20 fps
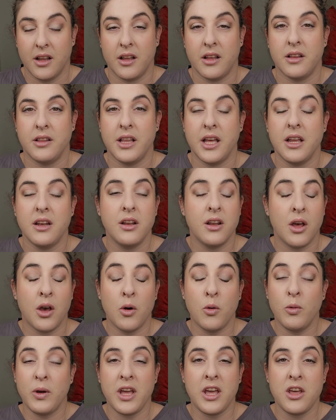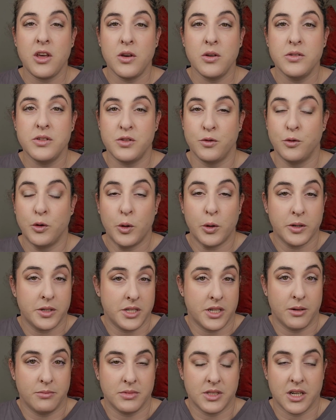Then we use word
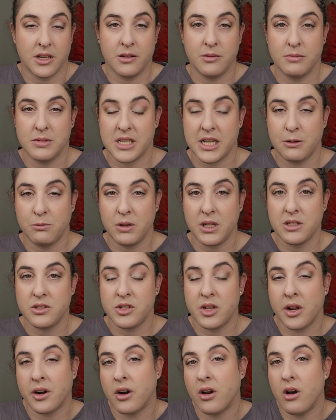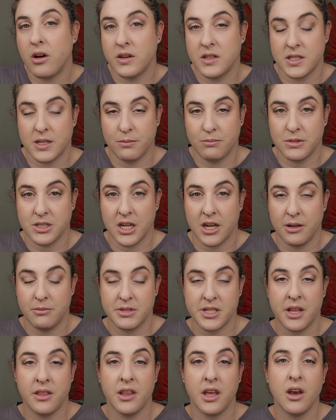sometimes and we use raak sometimes,
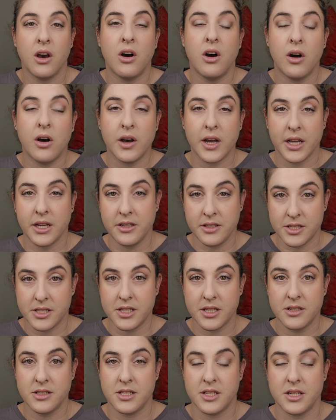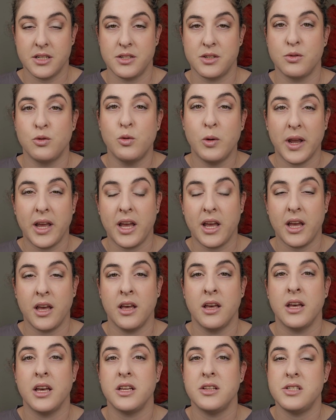and there are instances where
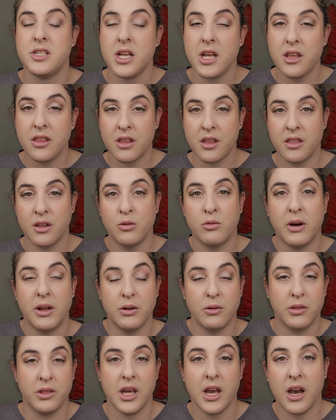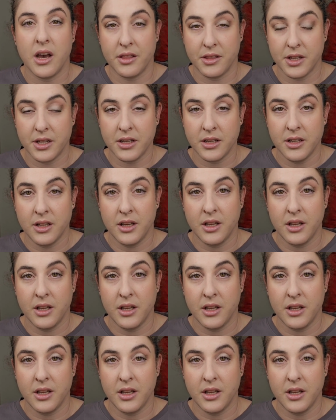it's either the one or the other,